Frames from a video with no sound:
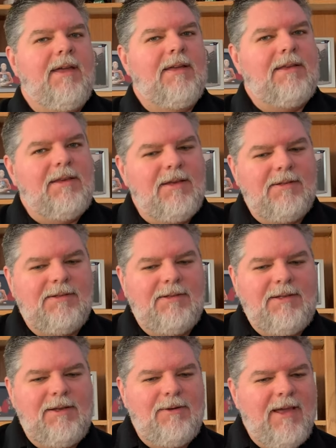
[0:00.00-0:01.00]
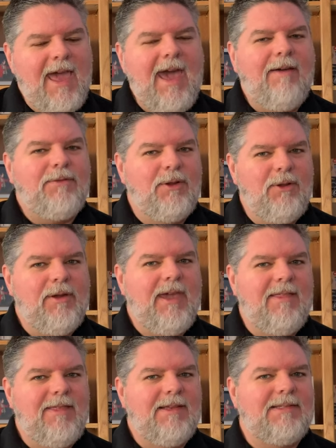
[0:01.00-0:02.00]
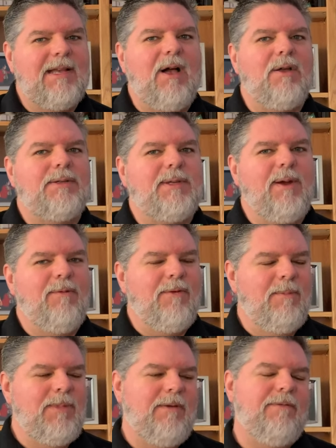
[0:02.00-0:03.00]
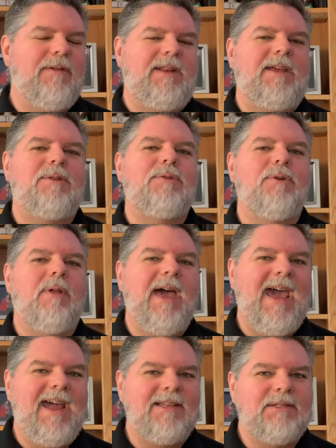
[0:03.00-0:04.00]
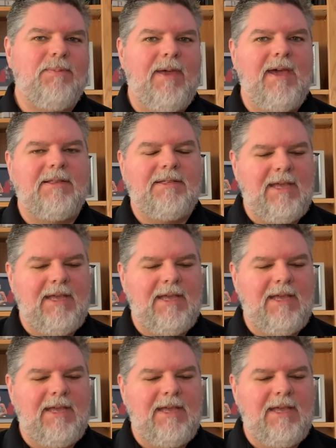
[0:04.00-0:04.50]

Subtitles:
you have to look at this also from the financial aspect.